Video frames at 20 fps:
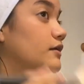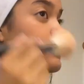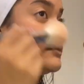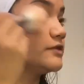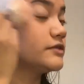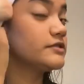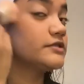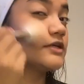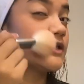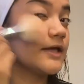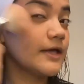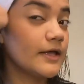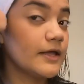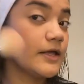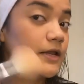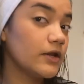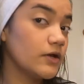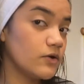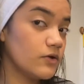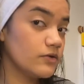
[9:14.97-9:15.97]
just to get,
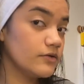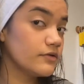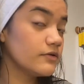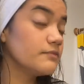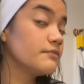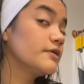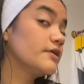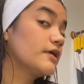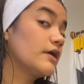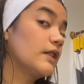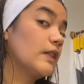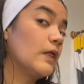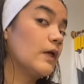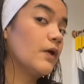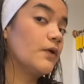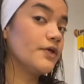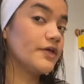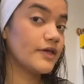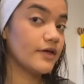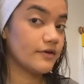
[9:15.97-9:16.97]
you know, a little bit of
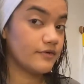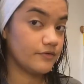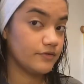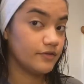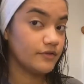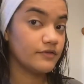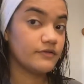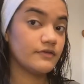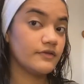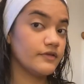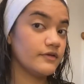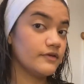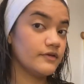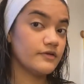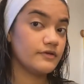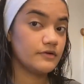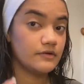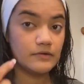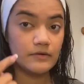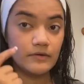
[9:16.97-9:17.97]
glow. You can't really see it.
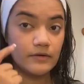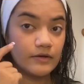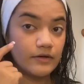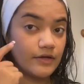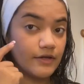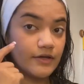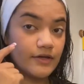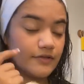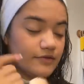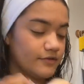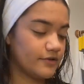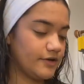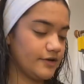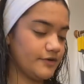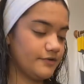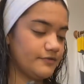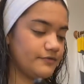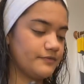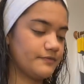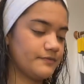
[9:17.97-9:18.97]
Oh, I guess
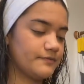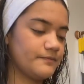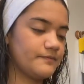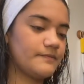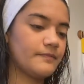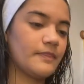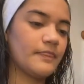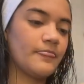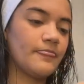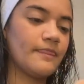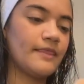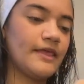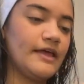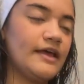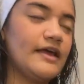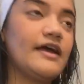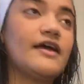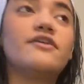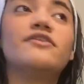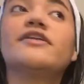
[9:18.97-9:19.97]
kind of.
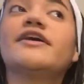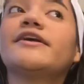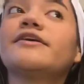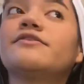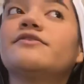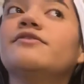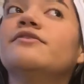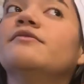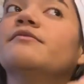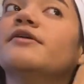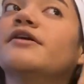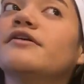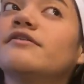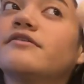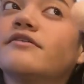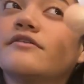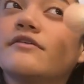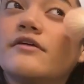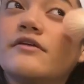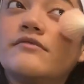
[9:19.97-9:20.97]
I don't like too much
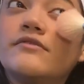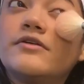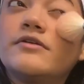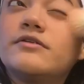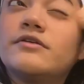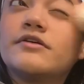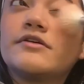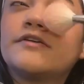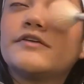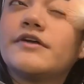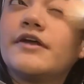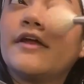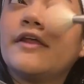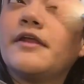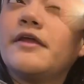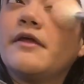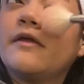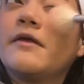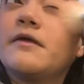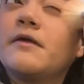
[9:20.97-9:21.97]
because I don't want to look
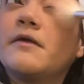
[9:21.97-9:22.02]
shiny.